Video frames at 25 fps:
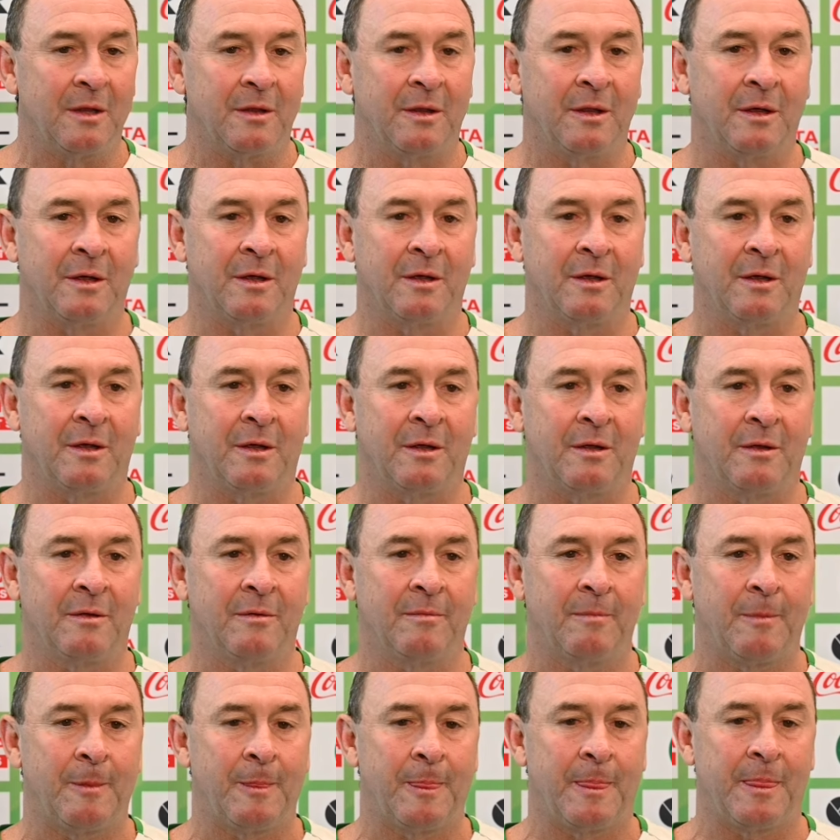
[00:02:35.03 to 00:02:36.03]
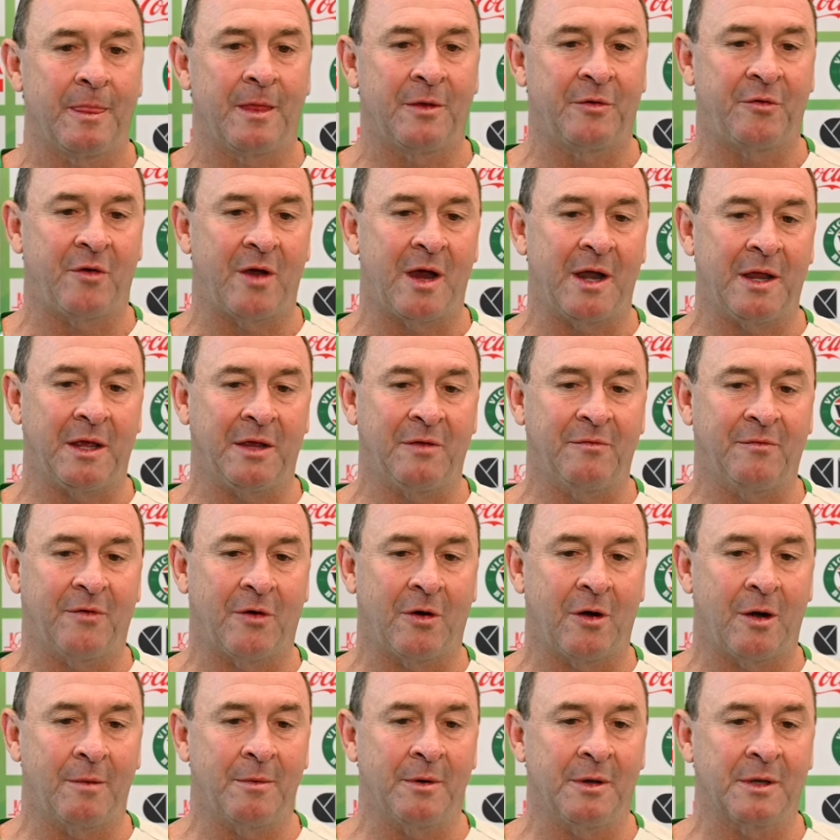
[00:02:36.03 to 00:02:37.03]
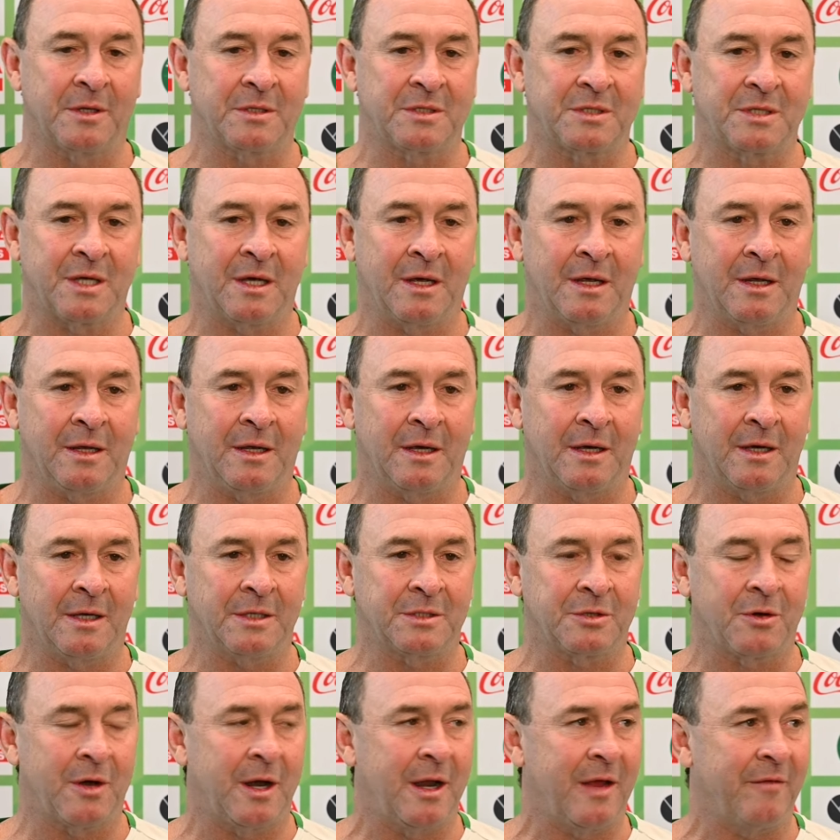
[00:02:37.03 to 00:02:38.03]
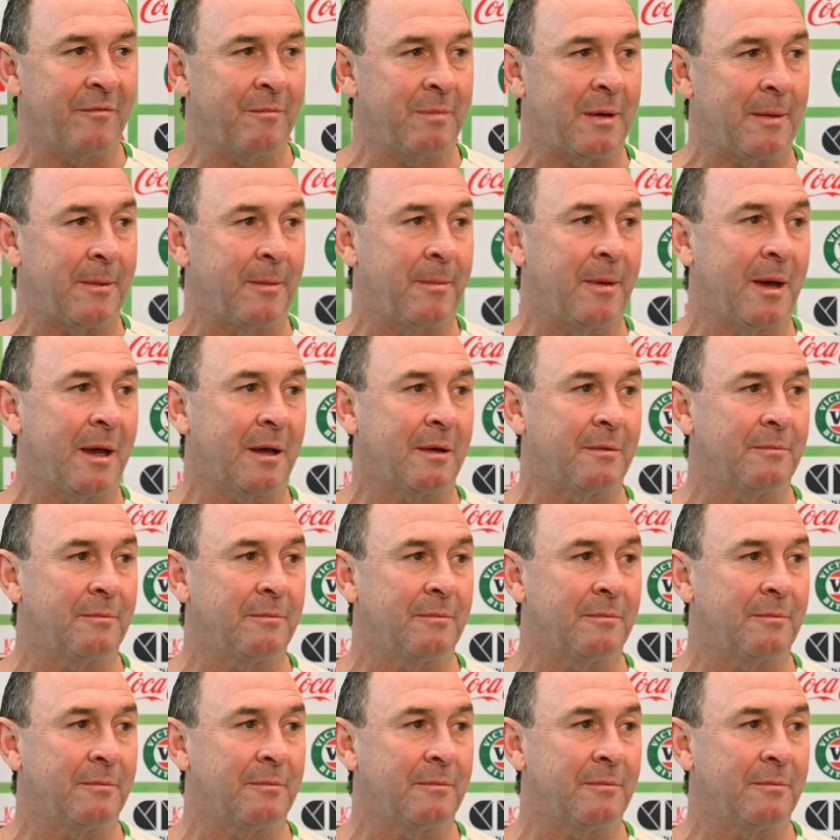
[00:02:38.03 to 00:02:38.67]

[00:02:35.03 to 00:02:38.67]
the training environment, it's great having Papa back.